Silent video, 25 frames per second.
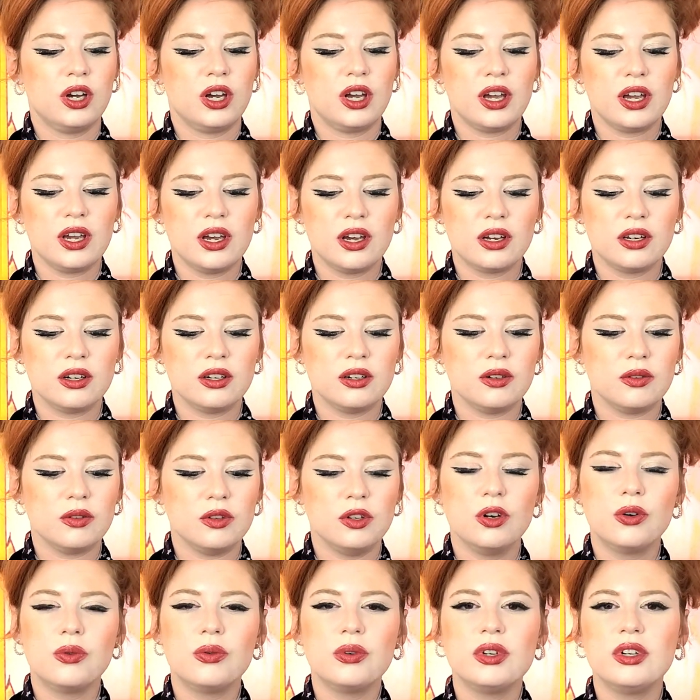and
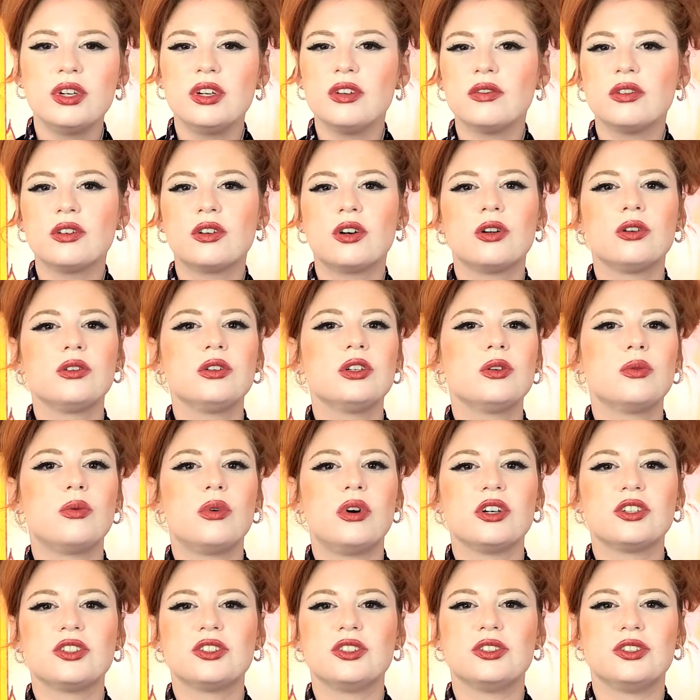no one even hardly
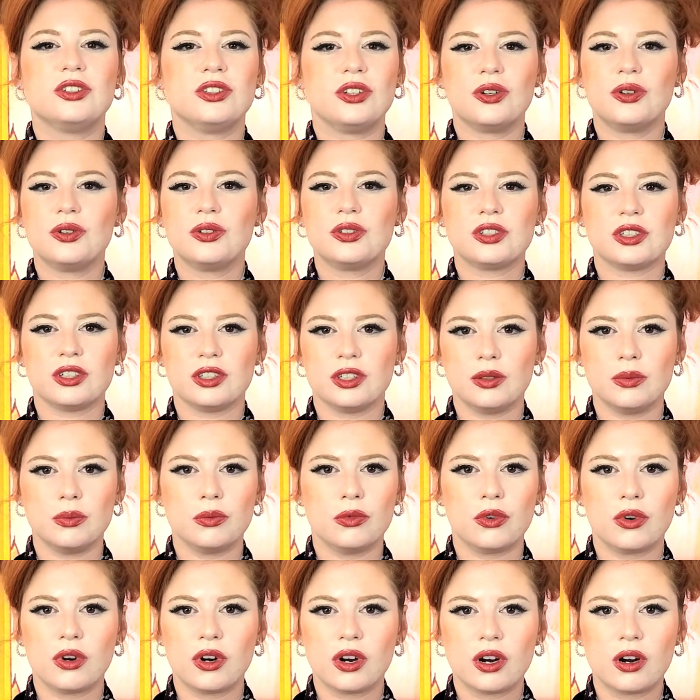watches those
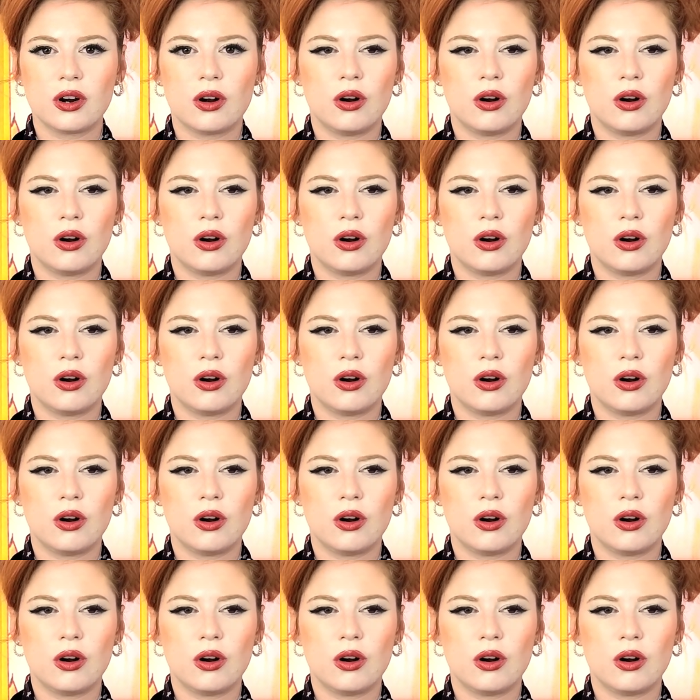anymore.